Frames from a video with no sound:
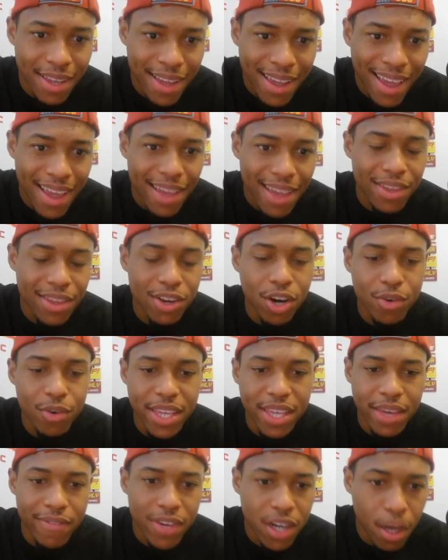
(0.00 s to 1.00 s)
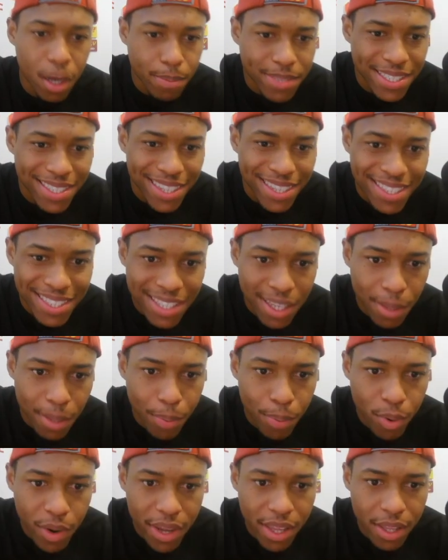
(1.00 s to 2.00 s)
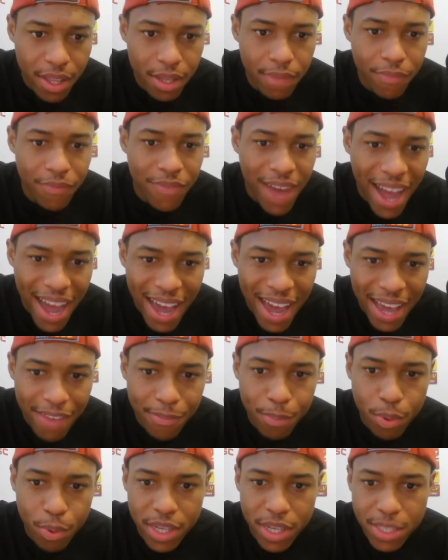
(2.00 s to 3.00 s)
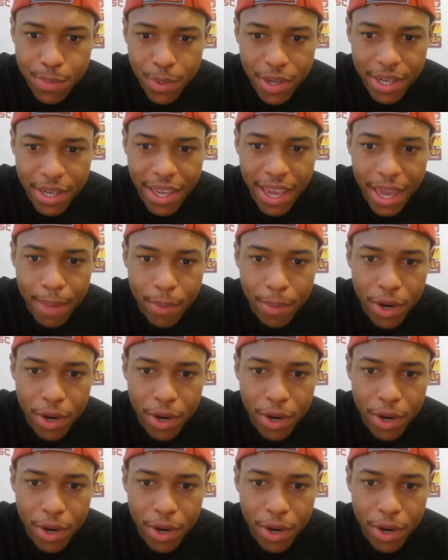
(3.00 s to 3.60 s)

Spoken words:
giving up 16.5 points per game,